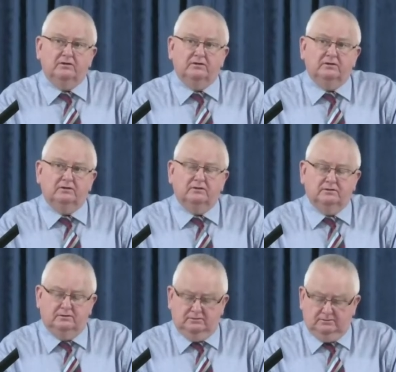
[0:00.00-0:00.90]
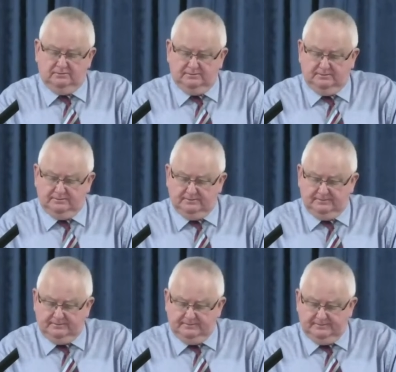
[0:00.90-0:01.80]

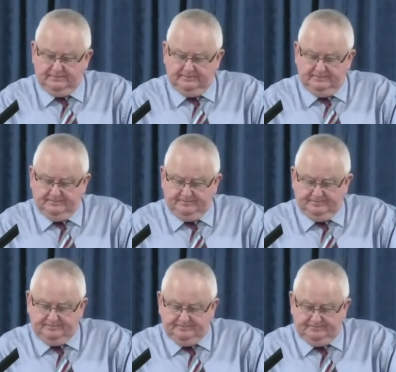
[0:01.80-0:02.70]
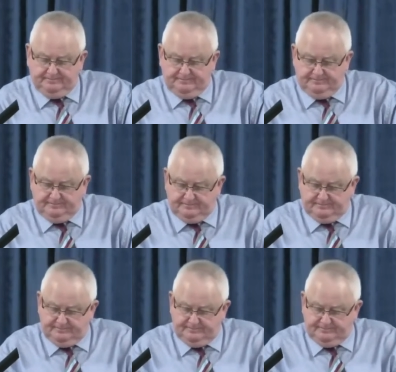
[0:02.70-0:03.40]
Nobody speaks.